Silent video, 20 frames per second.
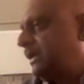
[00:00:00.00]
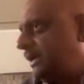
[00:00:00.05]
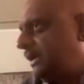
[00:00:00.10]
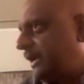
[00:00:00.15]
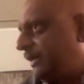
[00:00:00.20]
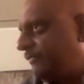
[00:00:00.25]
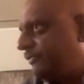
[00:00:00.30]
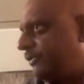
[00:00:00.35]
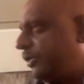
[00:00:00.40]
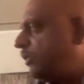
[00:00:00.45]

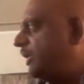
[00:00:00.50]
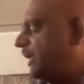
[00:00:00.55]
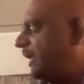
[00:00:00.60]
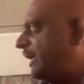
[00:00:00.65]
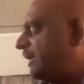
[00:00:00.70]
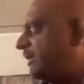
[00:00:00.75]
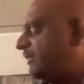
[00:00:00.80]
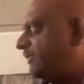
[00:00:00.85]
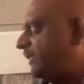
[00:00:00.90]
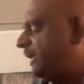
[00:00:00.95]
left
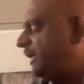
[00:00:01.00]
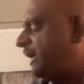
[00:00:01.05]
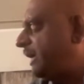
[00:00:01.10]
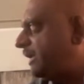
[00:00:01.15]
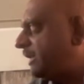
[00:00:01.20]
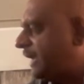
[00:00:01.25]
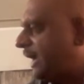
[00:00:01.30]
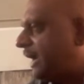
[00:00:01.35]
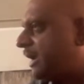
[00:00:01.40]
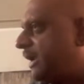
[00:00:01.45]
gonadal vein,
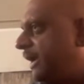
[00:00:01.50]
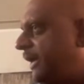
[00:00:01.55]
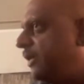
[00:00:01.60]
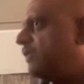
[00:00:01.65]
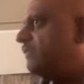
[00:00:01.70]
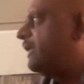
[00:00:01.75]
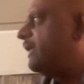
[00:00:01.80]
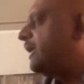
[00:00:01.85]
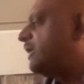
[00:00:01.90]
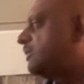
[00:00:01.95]
and that
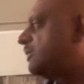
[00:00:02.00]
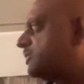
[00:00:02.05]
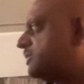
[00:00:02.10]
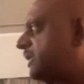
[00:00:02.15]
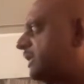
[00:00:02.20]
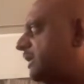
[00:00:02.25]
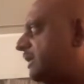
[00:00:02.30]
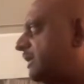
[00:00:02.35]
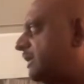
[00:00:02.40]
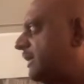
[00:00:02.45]
leads to
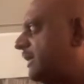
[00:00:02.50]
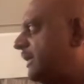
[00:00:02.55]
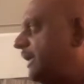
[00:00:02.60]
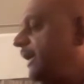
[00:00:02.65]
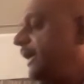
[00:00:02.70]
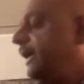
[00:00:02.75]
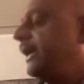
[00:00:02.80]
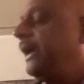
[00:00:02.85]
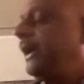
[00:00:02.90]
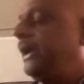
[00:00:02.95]
varicocele.
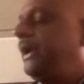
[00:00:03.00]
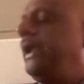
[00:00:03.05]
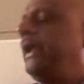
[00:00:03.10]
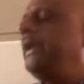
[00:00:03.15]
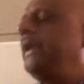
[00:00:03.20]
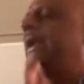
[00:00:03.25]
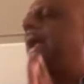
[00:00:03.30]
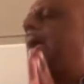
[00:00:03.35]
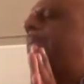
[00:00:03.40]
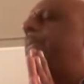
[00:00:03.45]

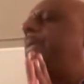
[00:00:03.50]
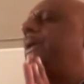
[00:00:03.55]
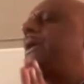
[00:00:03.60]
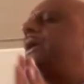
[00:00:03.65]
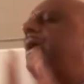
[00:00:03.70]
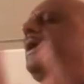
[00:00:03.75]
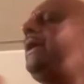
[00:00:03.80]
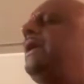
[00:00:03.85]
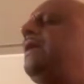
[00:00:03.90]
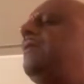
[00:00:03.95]
Any
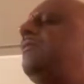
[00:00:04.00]
rapidly